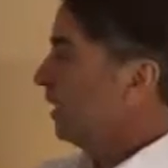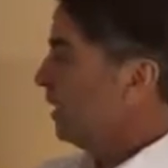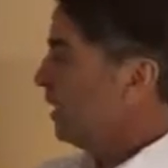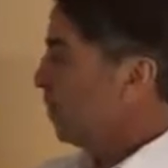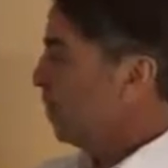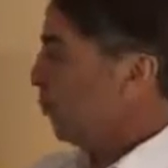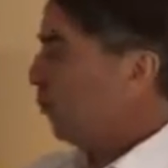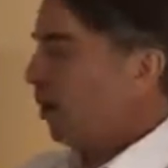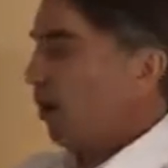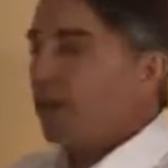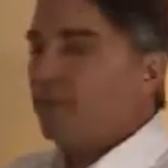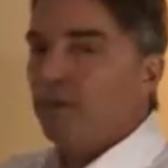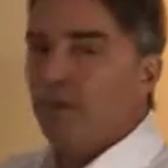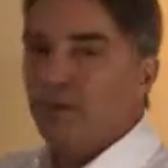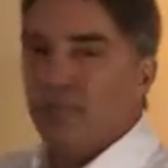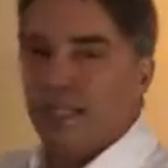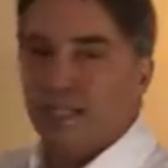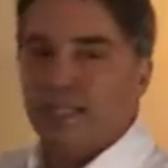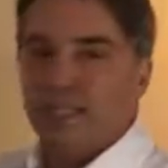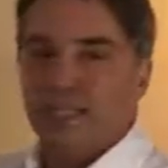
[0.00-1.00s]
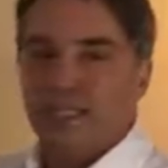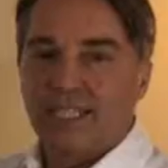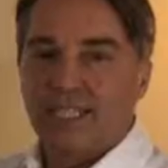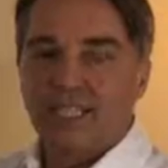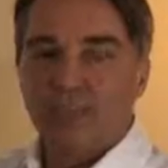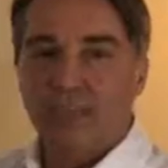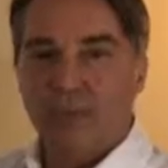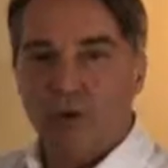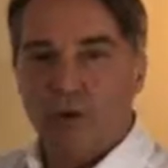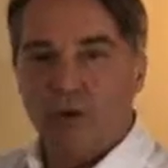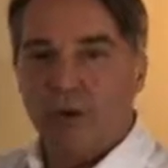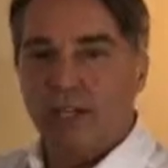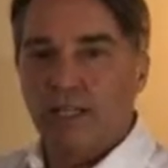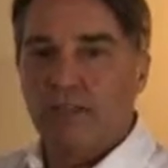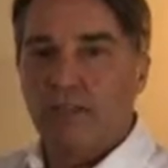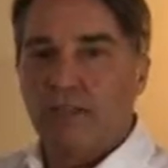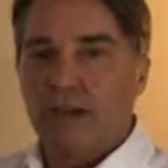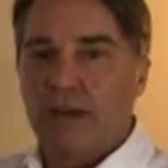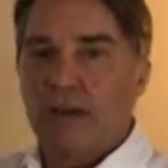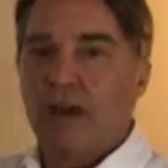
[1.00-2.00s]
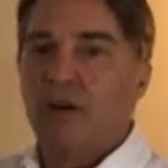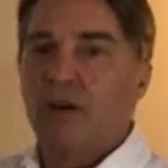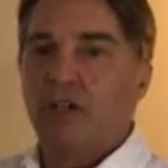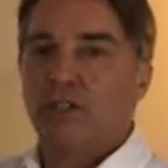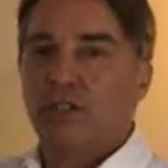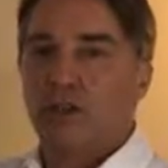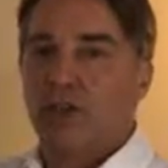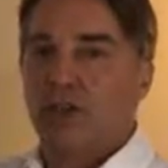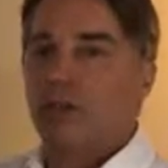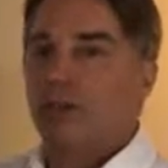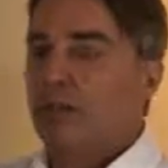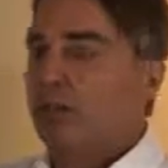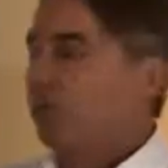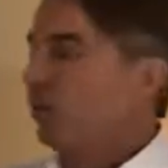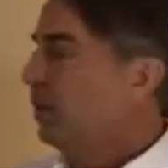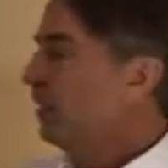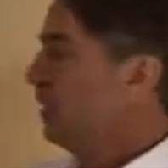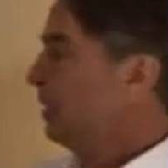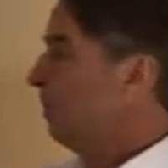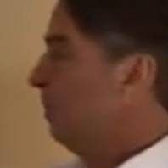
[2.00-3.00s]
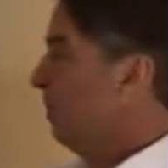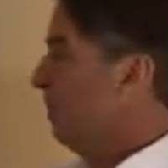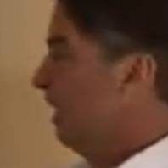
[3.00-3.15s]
The problem is it's ignoring the power autonomy principle,